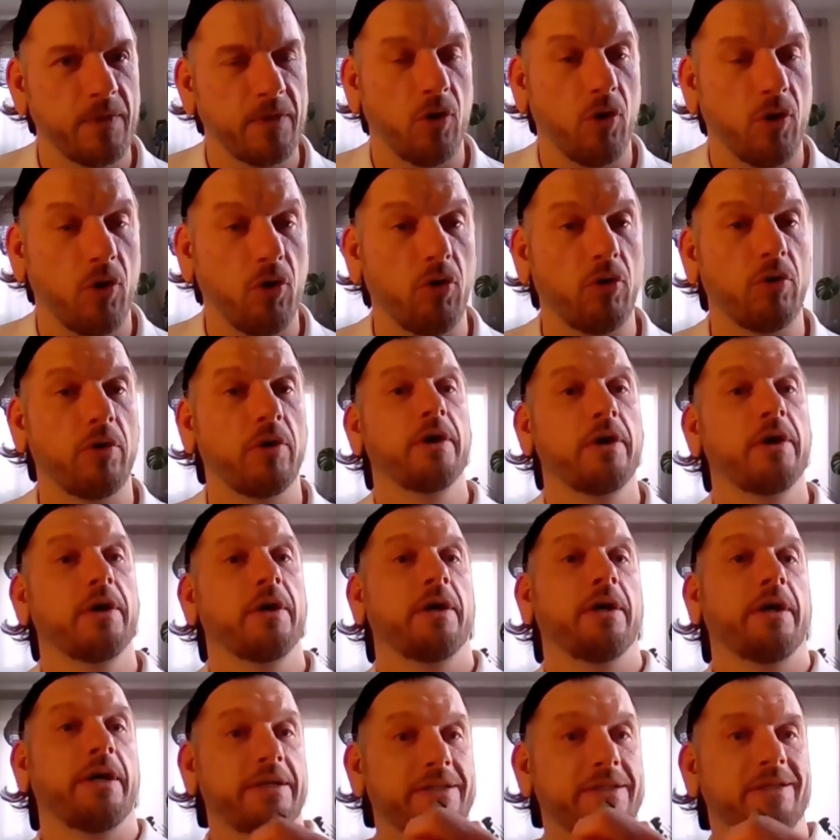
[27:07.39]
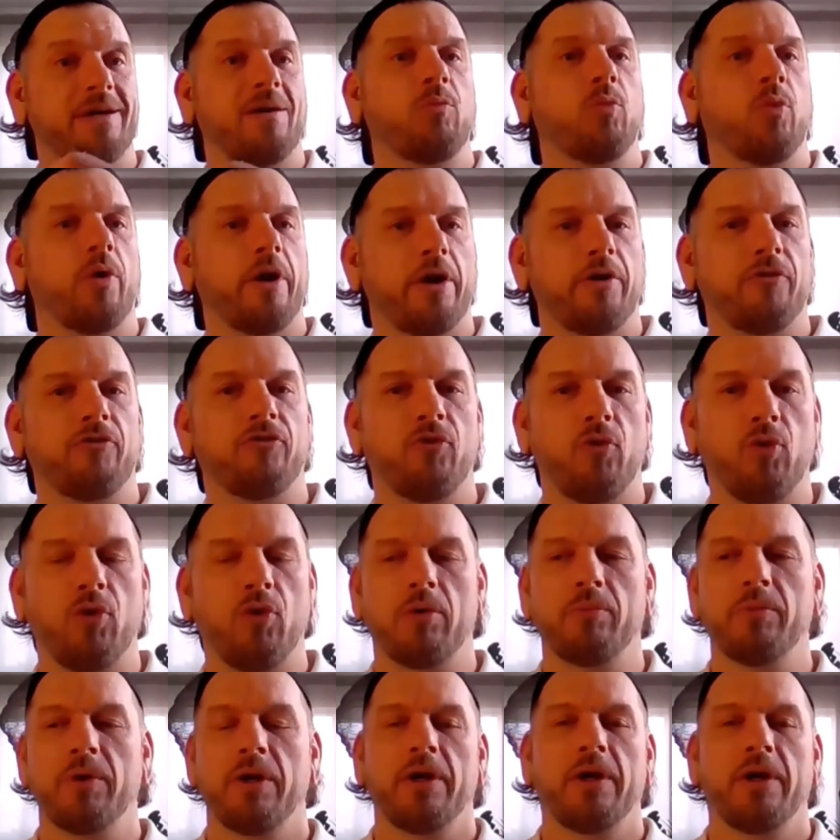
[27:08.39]
or in some way or
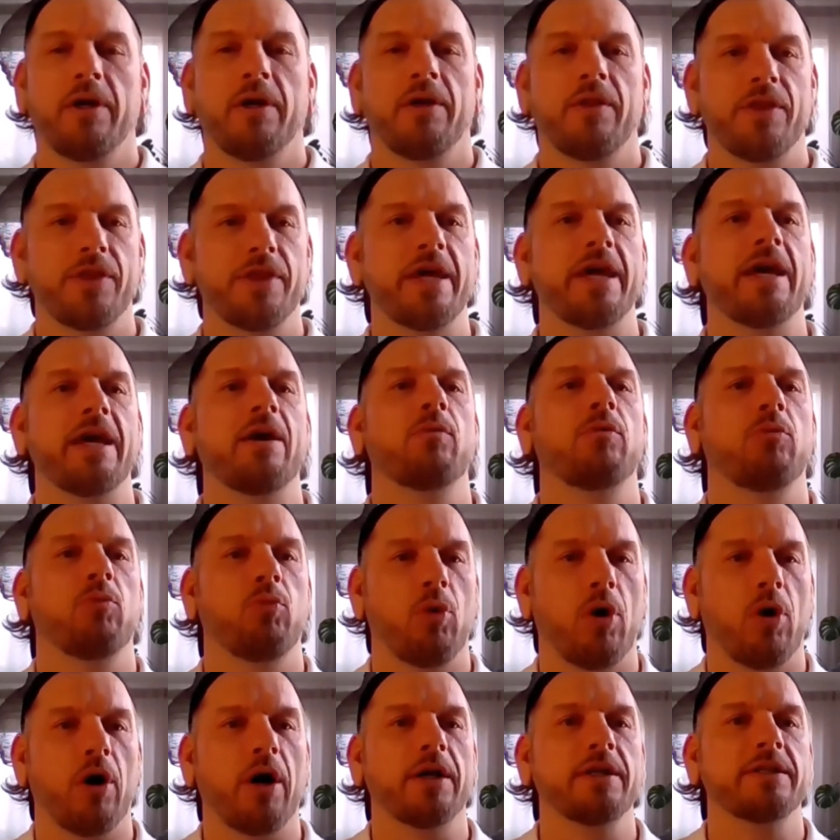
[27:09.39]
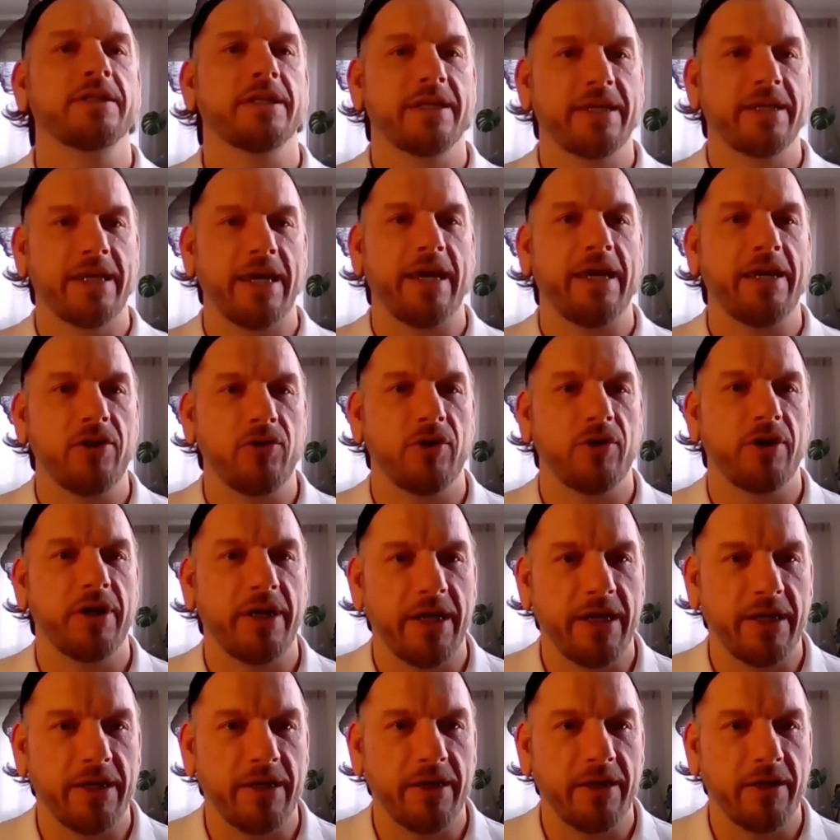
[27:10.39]
form, they will want to get your
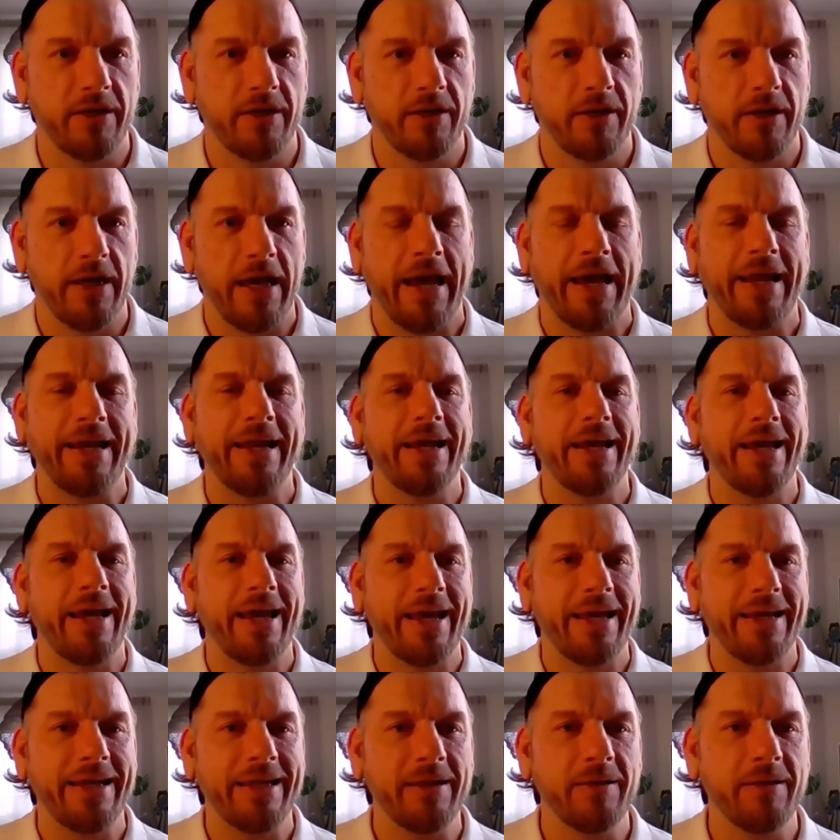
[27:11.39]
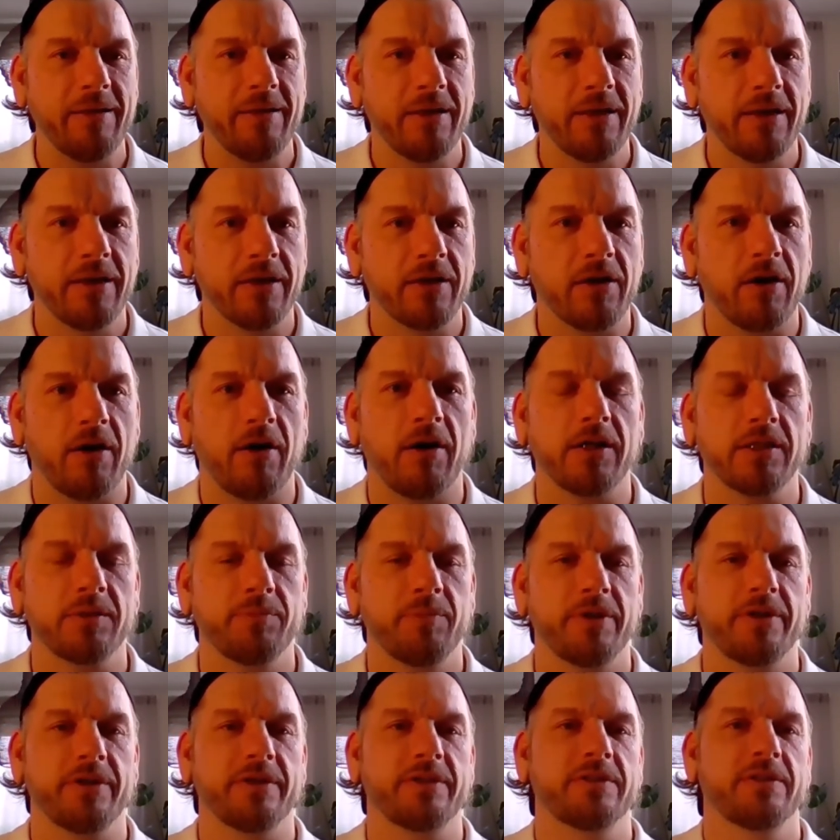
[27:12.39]
data at any
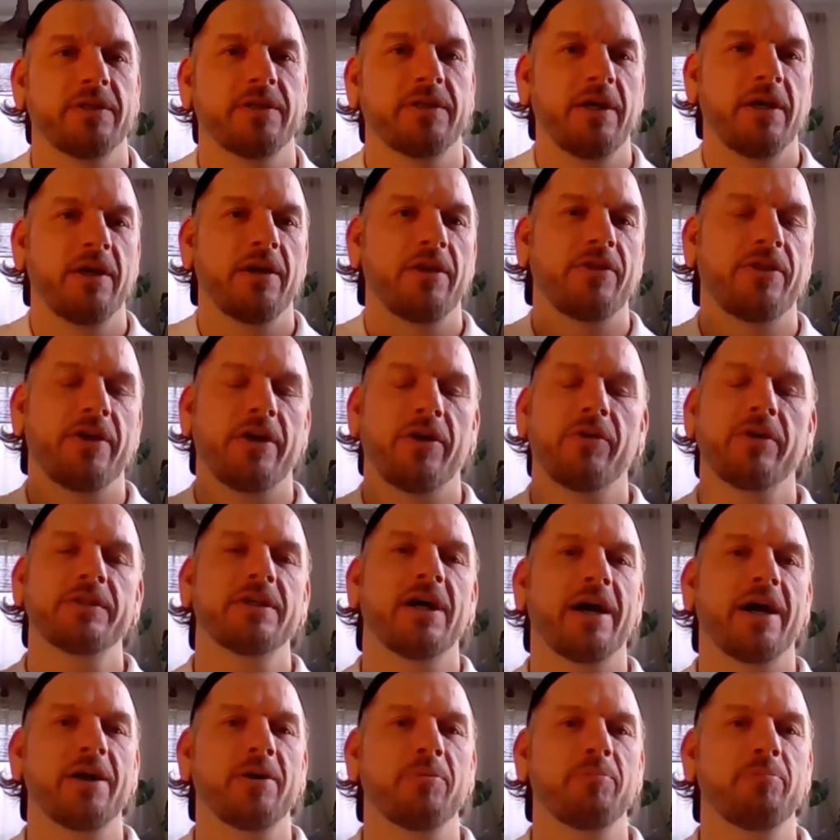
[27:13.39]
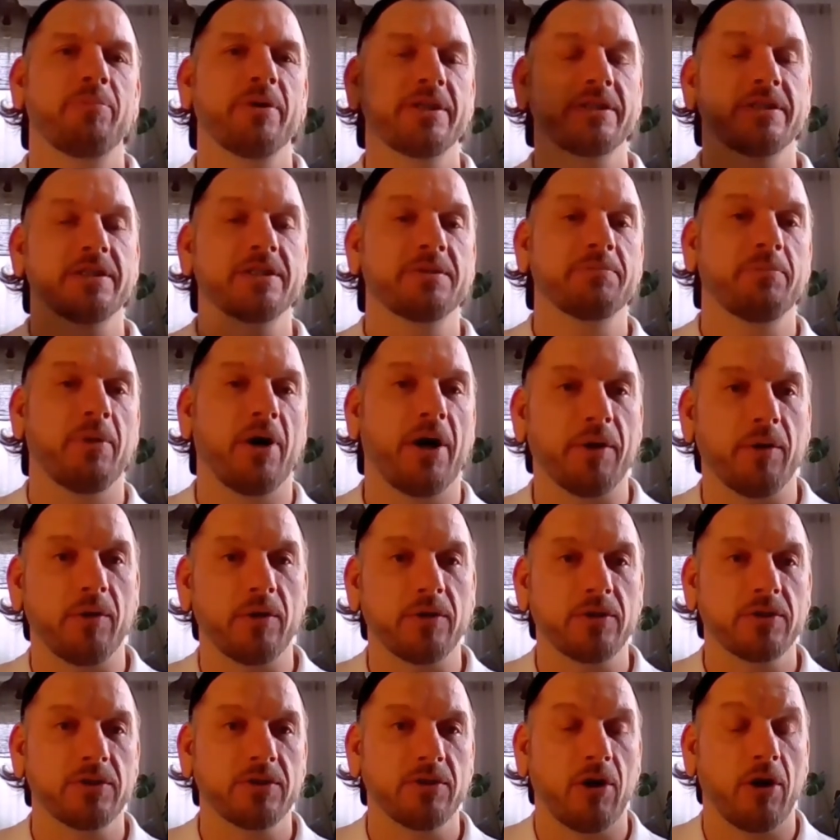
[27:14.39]
cost because their entire business
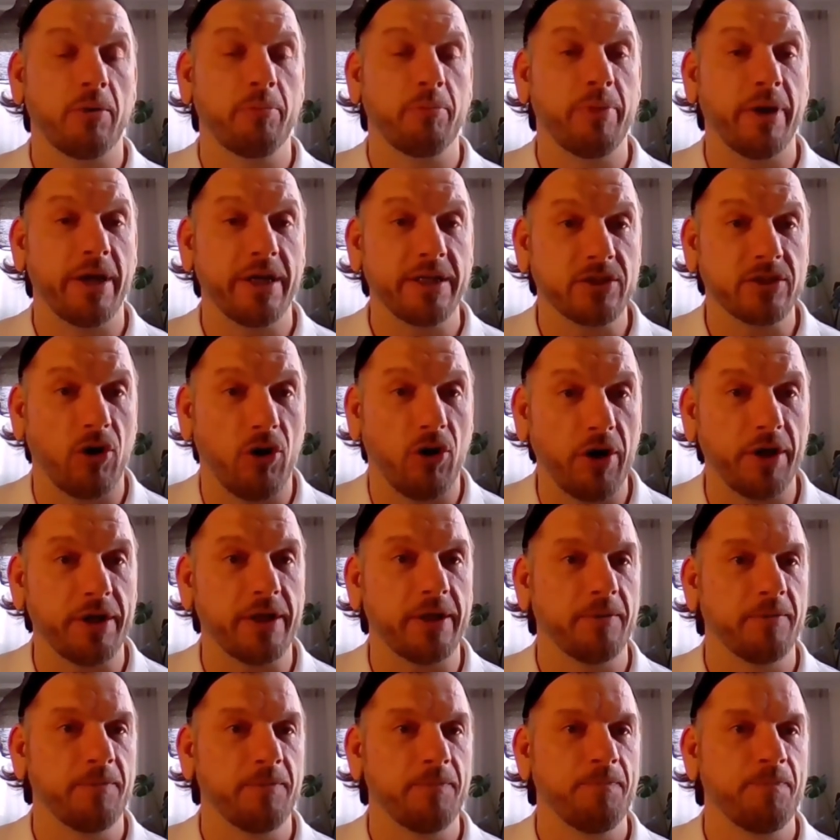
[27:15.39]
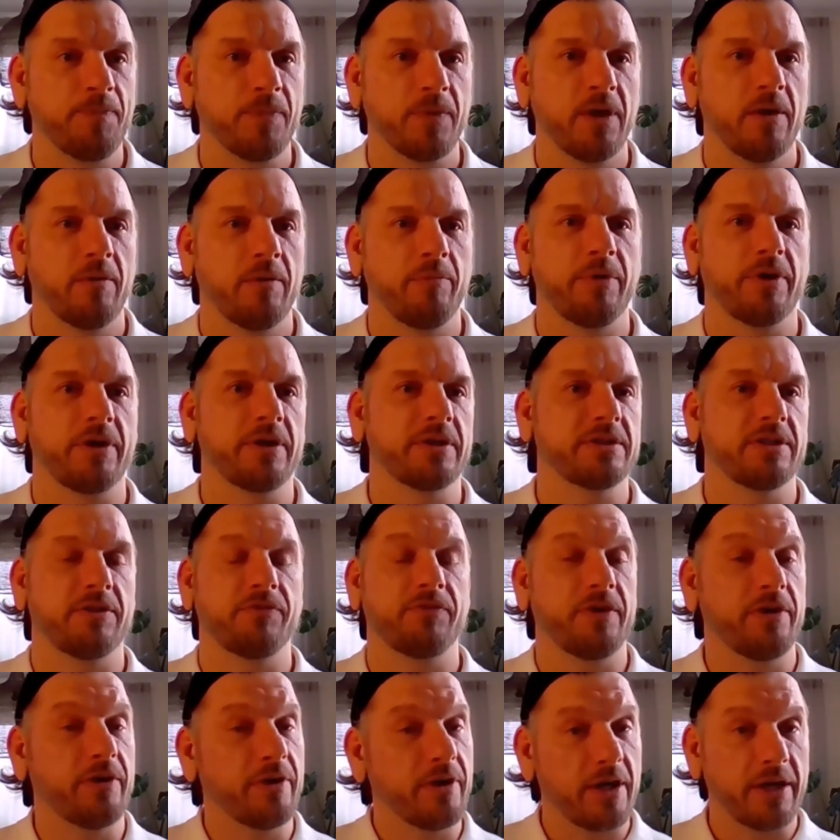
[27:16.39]
models are based on it. Because
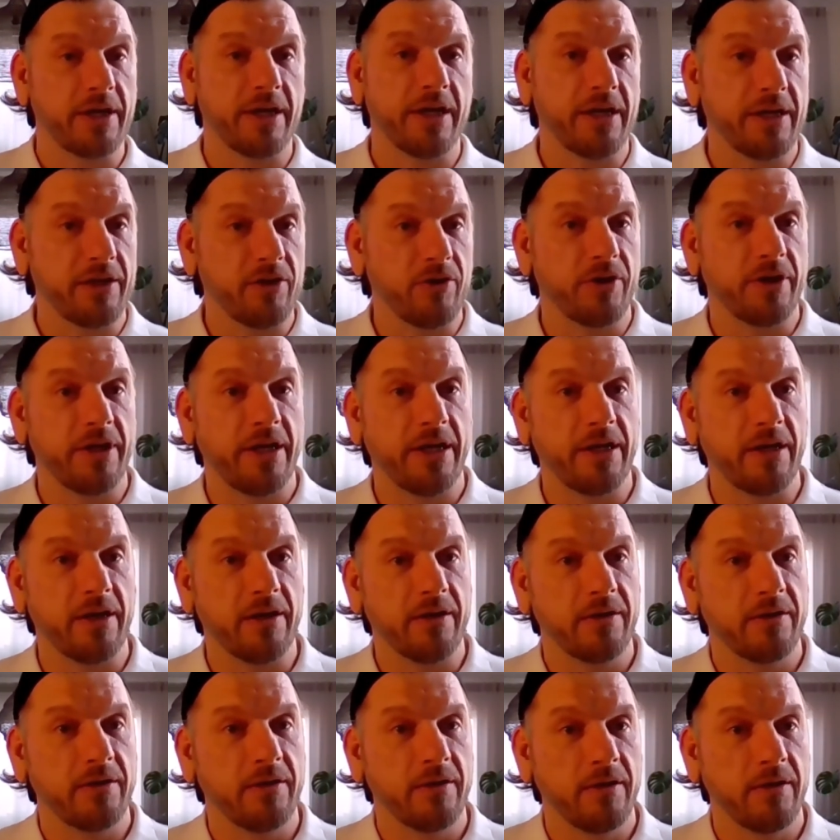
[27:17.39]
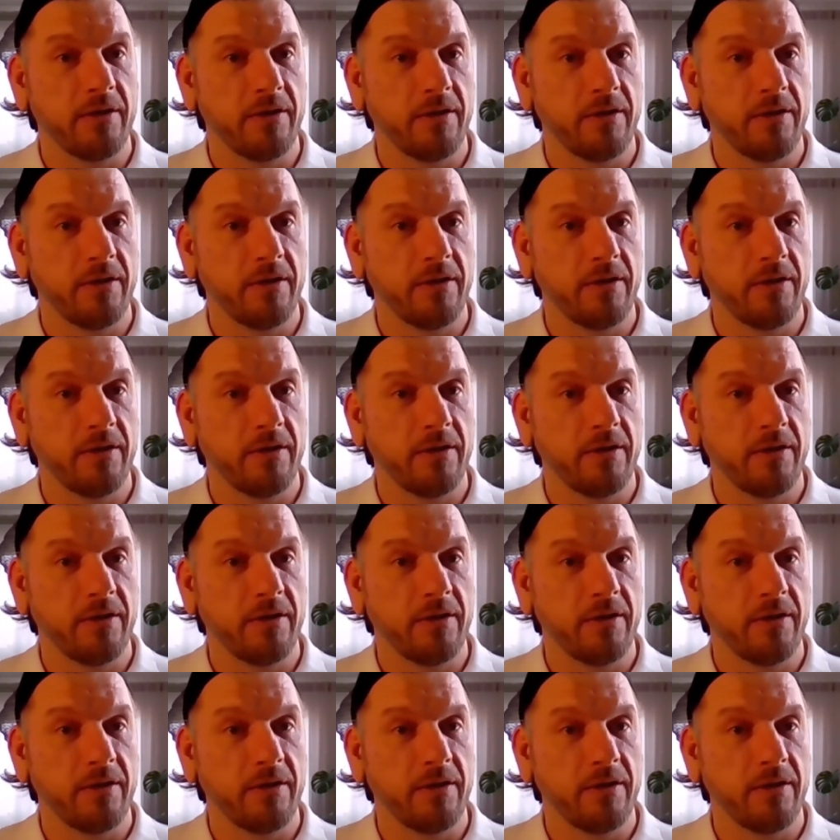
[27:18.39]
if they're not getting your data,